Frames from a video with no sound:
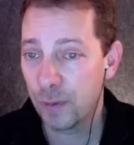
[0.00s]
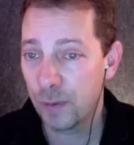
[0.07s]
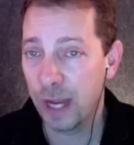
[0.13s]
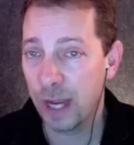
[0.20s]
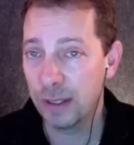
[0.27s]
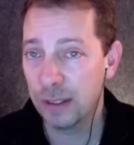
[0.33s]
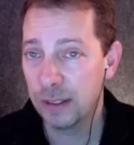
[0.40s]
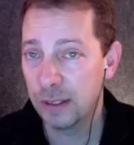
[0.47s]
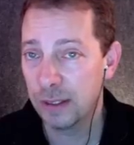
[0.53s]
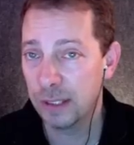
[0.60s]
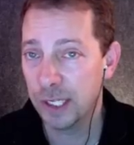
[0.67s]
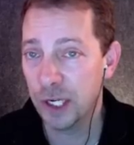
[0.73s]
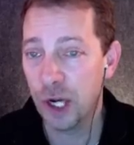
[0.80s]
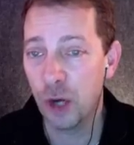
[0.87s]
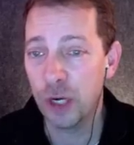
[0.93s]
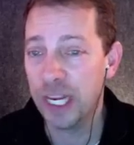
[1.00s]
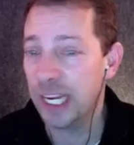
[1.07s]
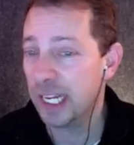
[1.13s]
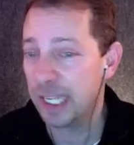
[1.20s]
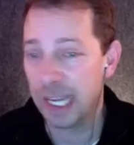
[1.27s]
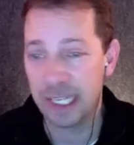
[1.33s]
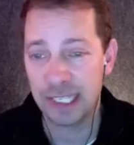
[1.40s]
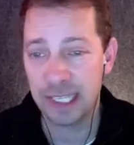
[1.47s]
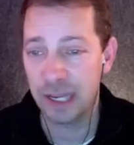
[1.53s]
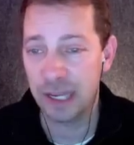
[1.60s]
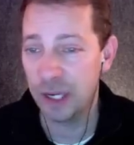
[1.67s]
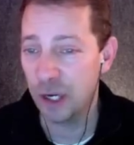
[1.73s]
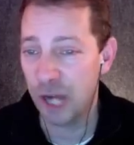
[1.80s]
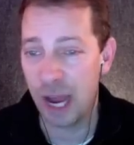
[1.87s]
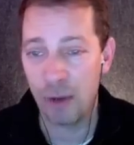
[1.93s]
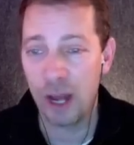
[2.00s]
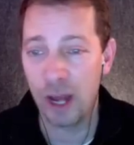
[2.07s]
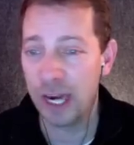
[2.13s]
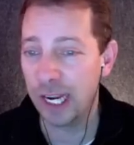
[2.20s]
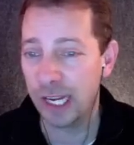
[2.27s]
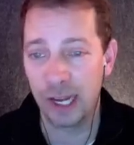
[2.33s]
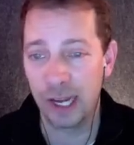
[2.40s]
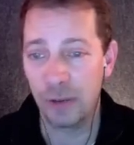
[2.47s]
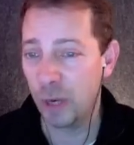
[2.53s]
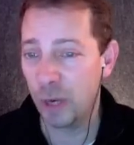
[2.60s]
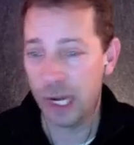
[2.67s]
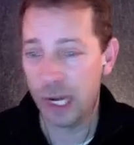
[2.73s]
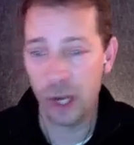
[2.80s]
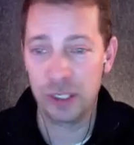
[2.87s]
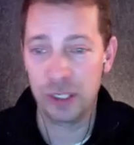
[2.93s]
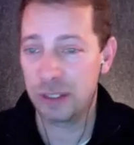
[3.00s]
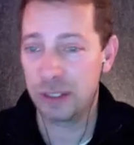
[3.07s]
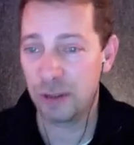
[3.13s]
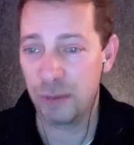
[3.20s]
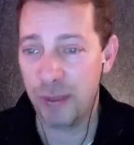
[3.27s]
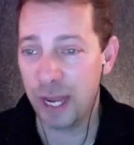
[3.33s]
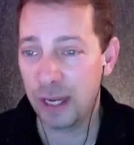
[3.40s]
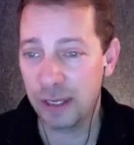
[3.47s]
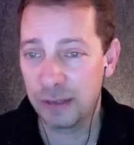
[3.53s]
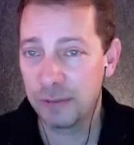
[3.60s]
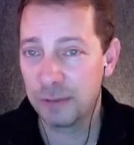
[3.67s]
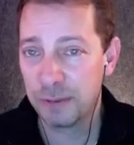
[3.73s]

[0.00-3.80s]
Right. You don't need a desktop. You're not running it on Windows or Mac.